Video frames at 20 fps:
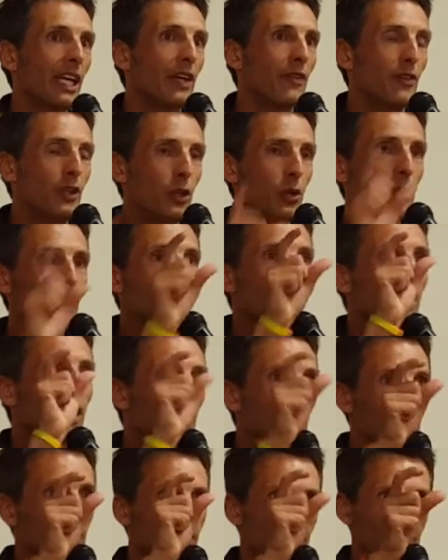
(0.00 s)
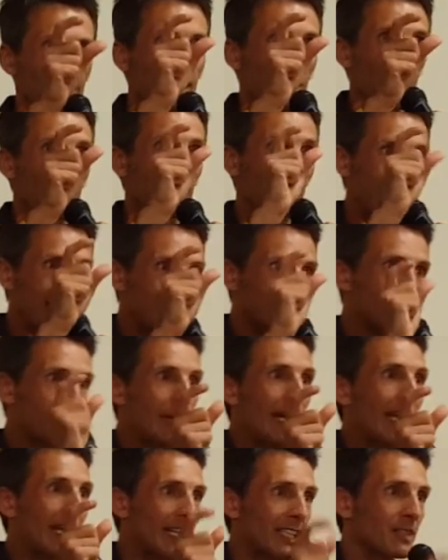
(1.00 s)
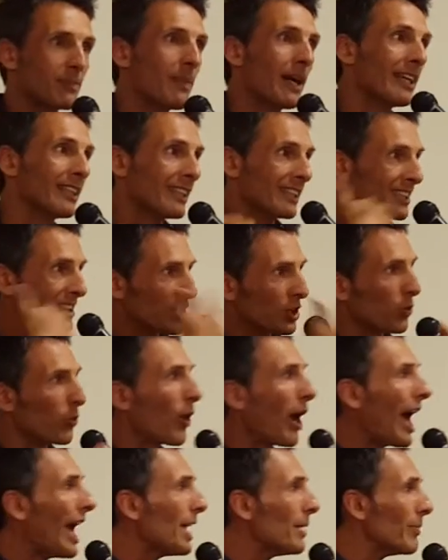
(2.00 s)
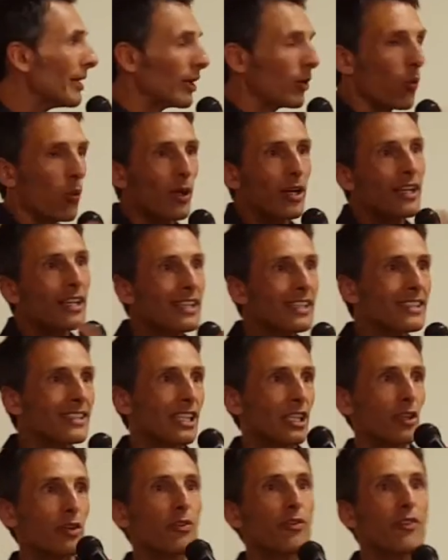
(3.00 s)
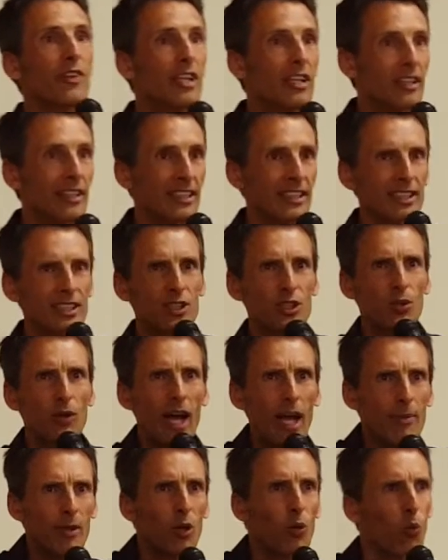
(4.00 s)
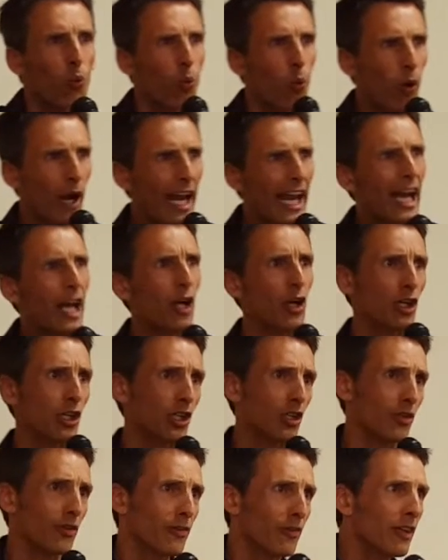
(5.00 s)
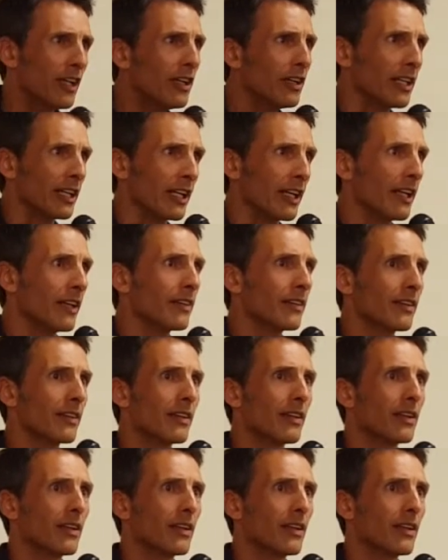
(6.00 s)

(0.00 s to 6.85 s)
If you can give yourself that space by describing what it is that you're feeling, describing where you're feeling it,